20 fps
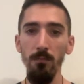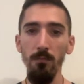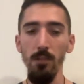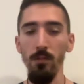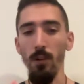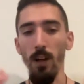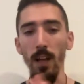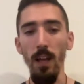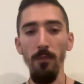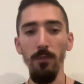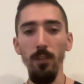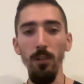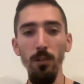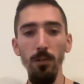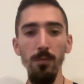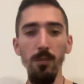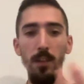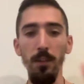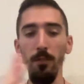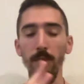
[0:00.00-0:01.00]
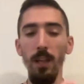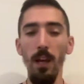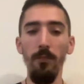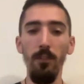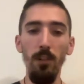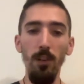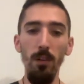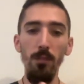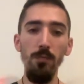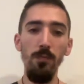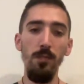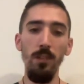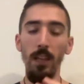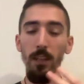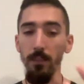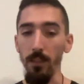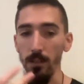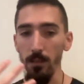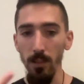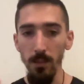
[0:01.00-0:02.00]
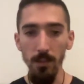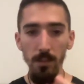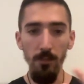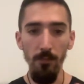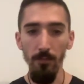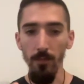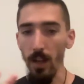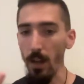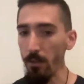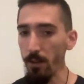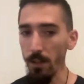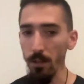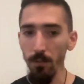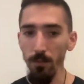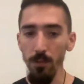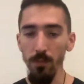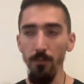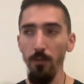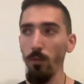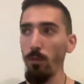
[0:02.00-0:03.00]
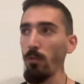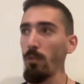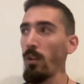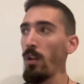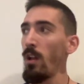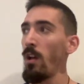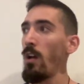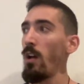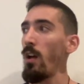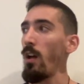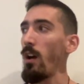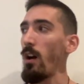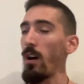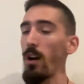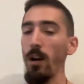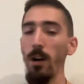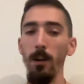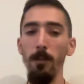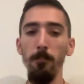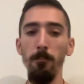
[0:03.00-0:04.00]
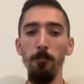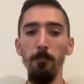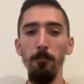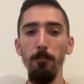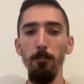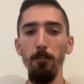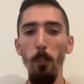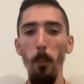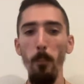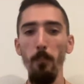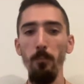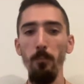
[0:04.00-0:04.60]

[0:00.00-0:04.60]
So I have clothes, I don't have clothes. Like this is very useful. Another